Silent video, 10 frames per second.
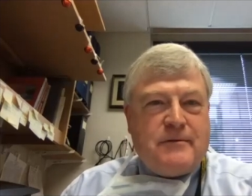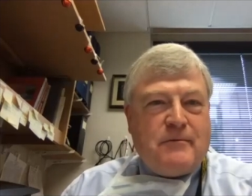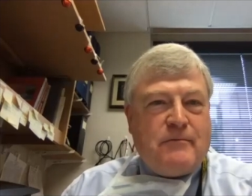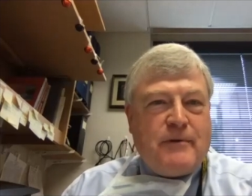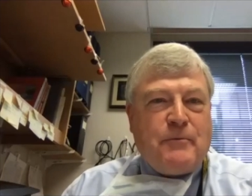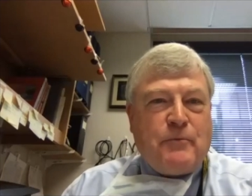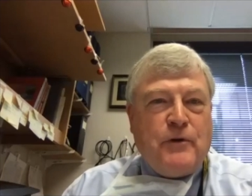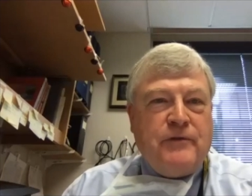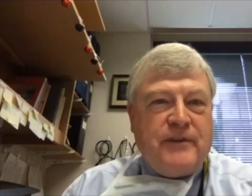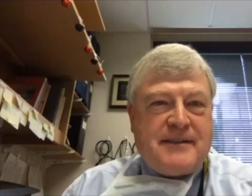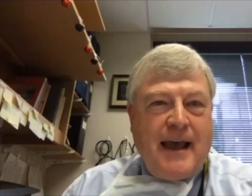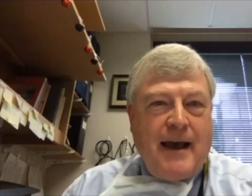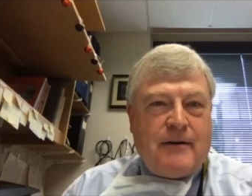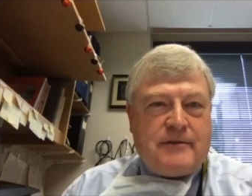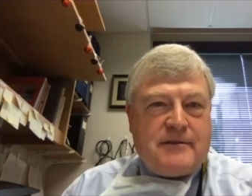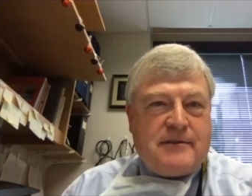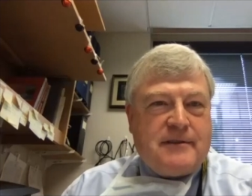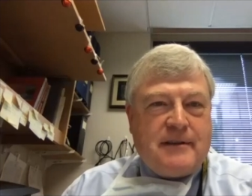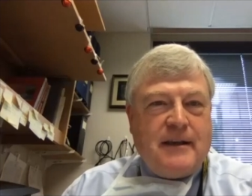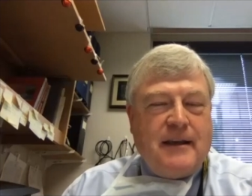re-roof his house
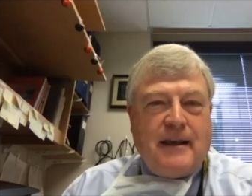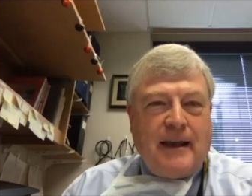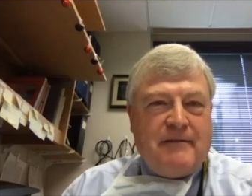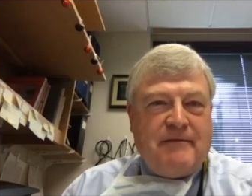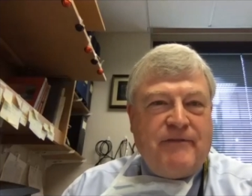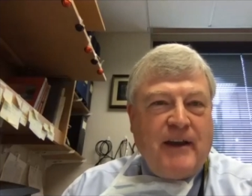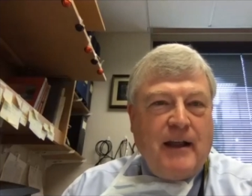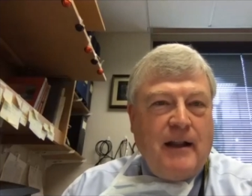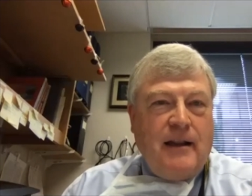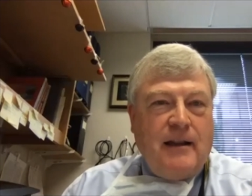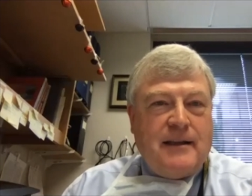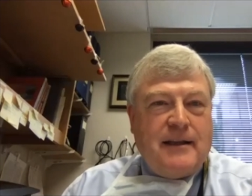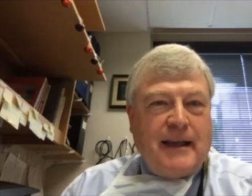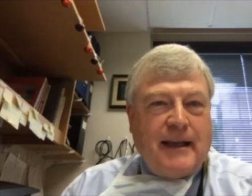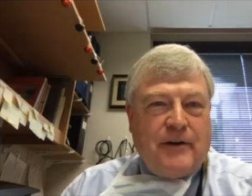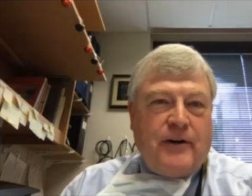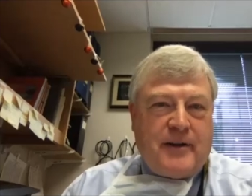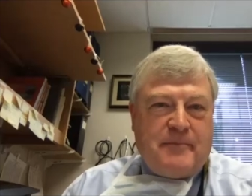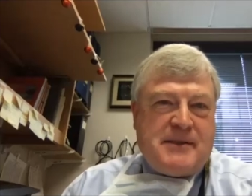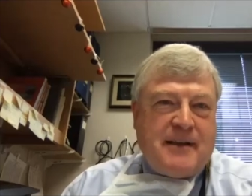and fell and hurt
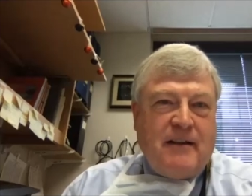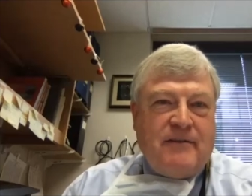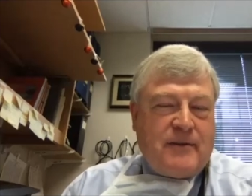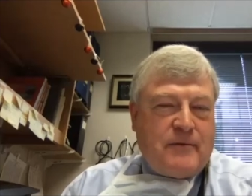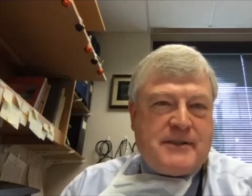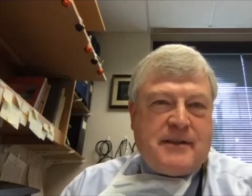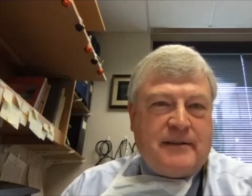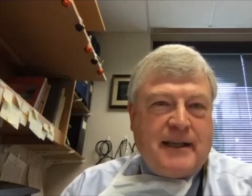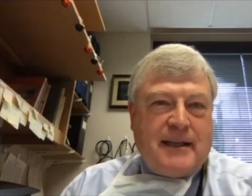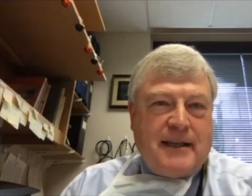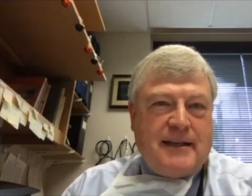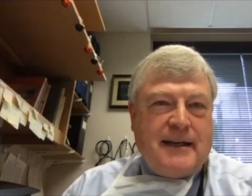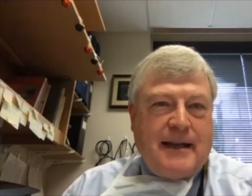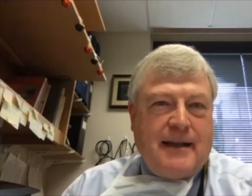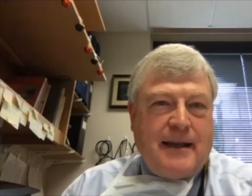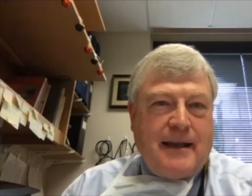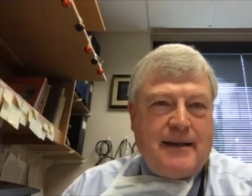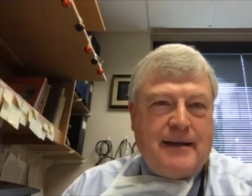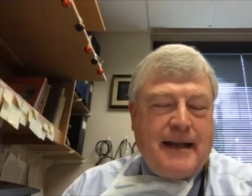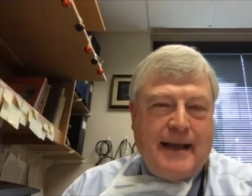himself, resulting in
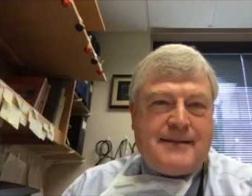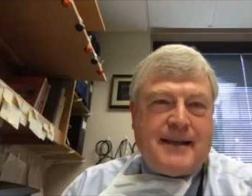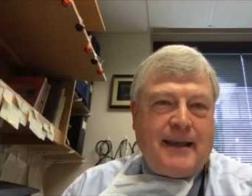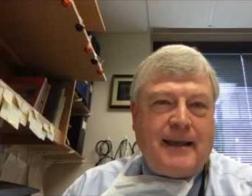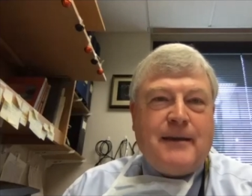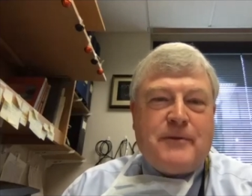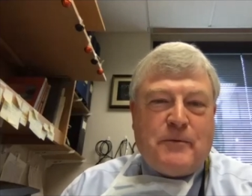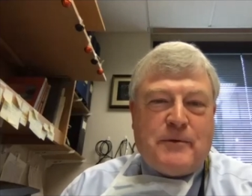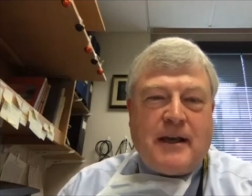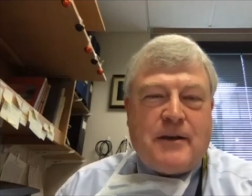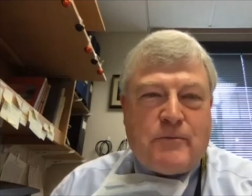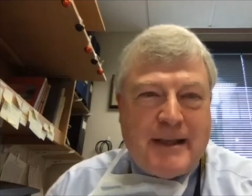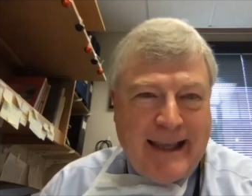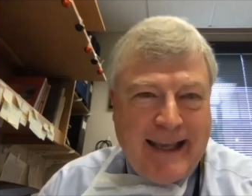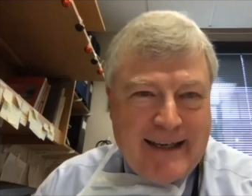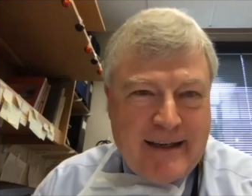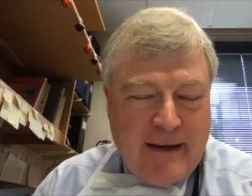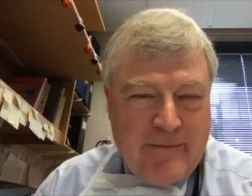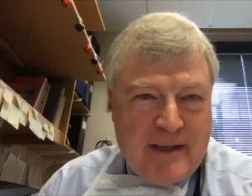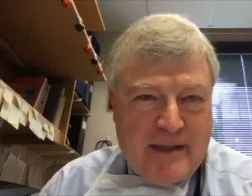an SAE that was unrelated,
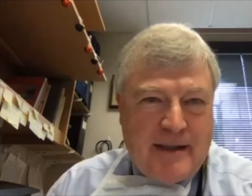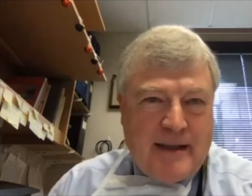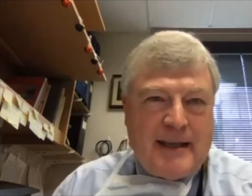obviously,